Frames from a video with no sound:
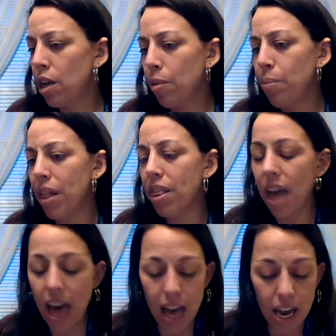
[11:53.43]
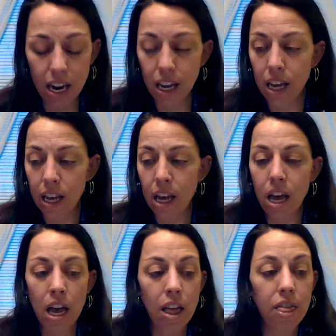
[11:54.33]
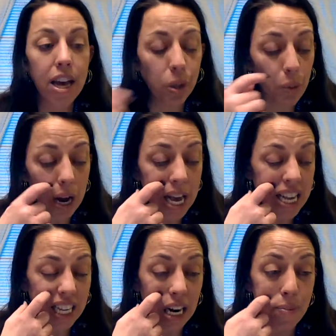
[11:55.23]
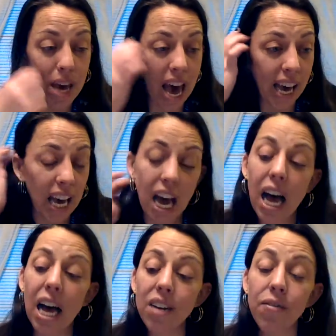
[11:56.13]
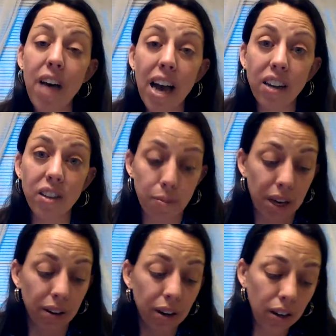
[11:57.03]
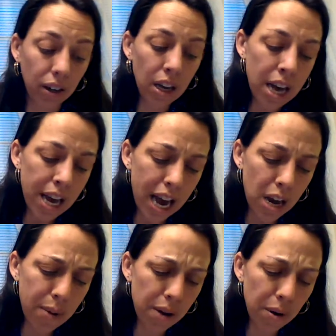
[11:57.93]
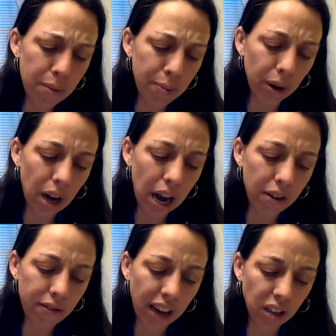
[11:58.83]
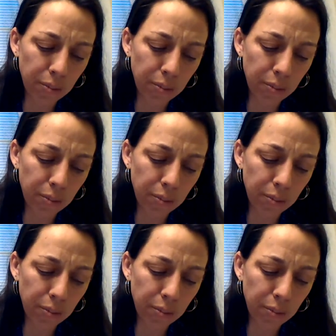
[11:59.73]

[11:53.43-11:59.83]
But then this one is going to be a convex mirror. Anybody remember convex